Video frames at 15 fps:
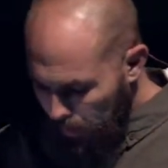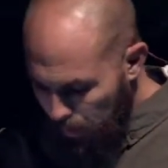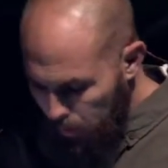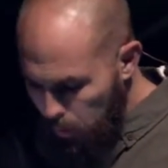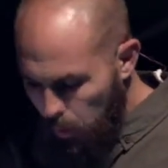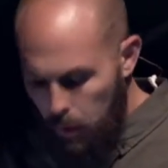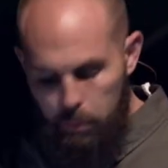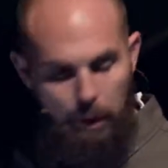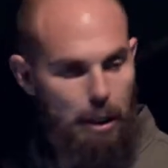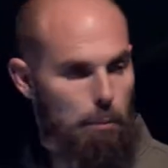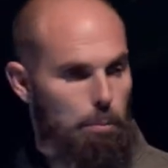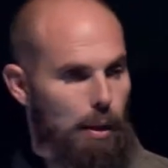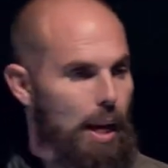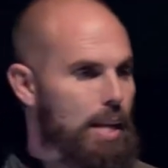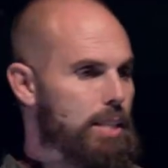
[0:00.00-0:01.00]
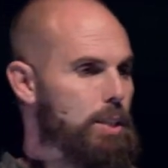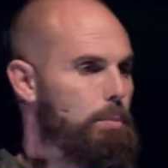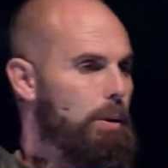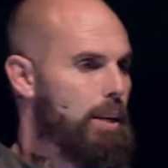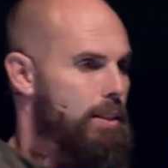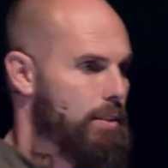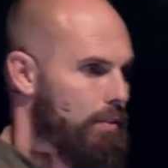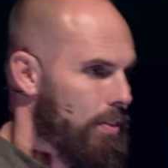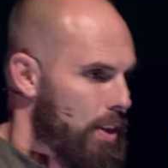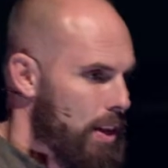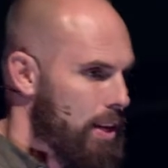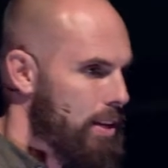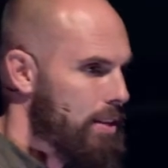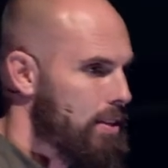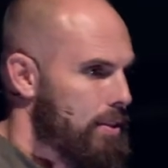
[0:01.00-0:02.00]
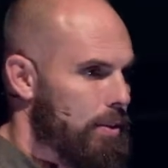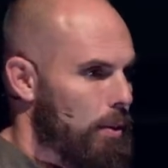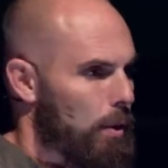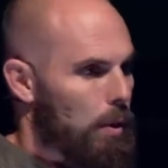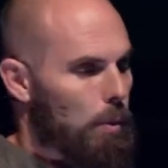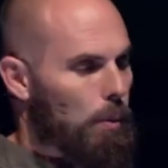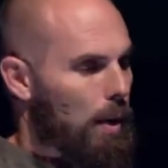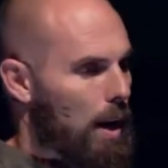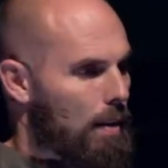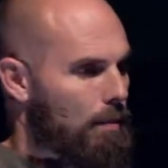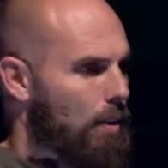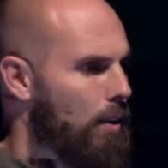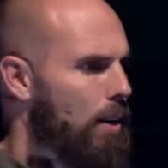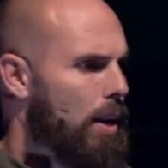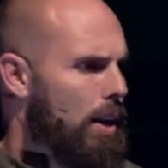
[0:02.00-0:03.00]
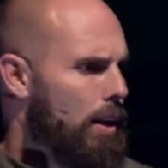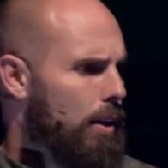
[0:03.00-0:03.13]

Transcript: you aren't being blessed because of this or whatever.